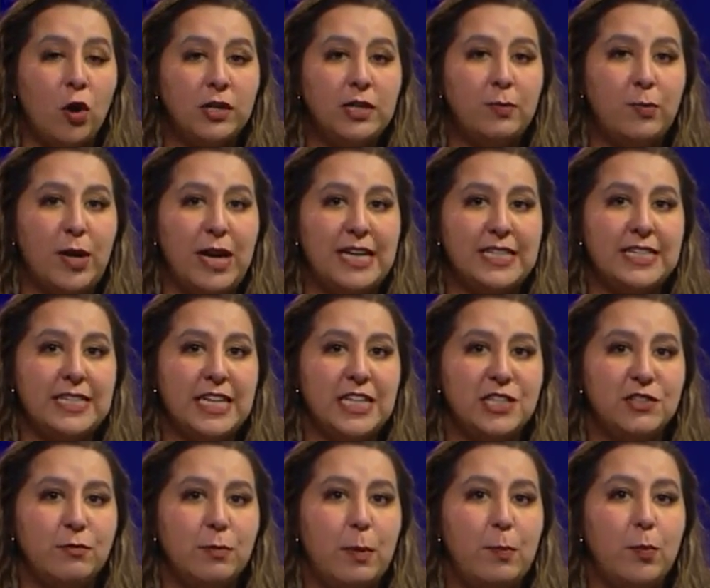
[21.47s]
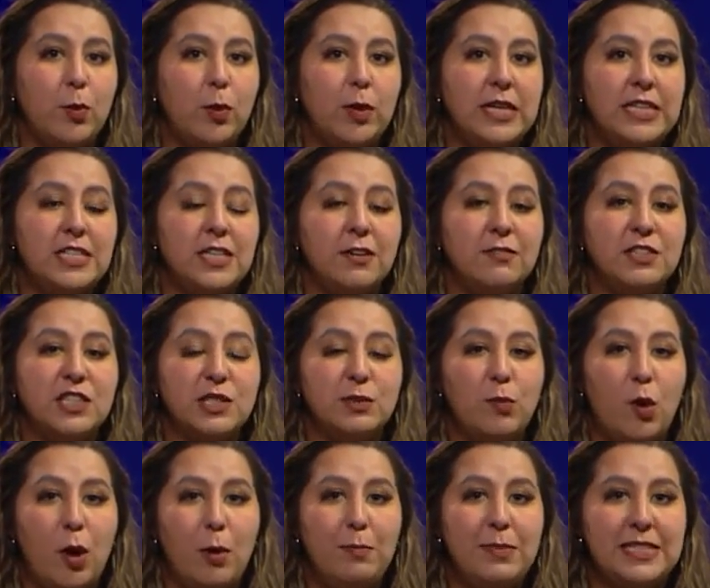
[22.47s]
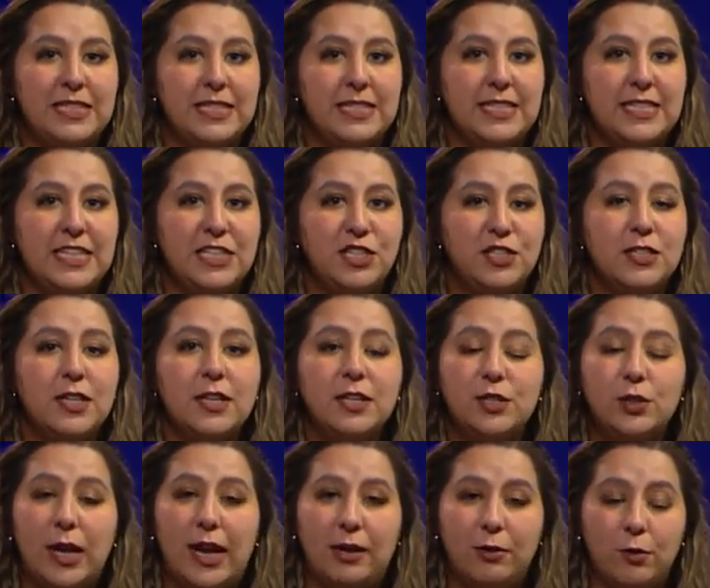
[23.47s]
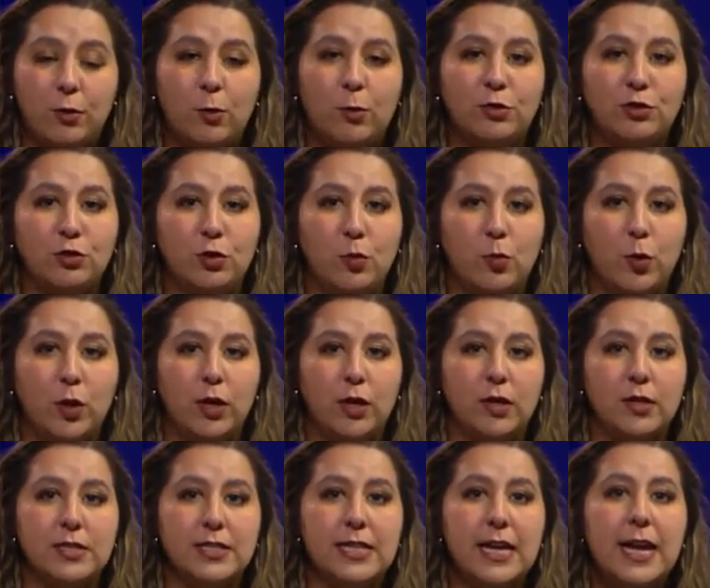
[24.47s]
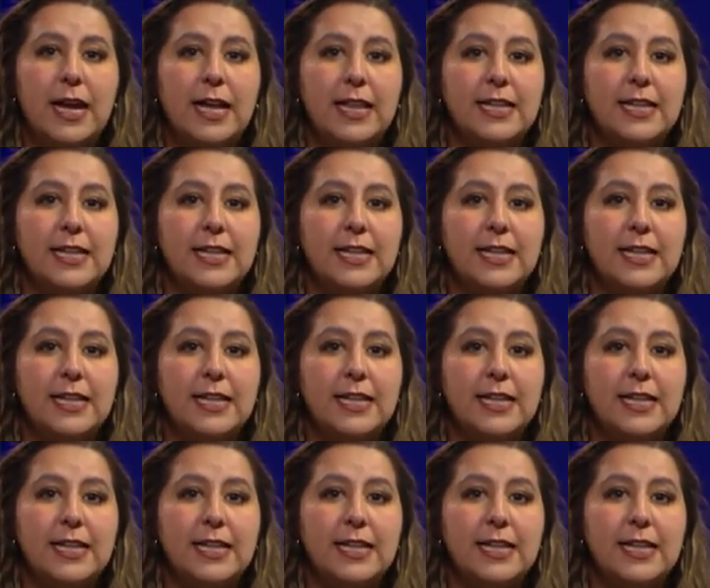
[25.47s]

Nebraskans, from employees of small businesses to agricultural workers.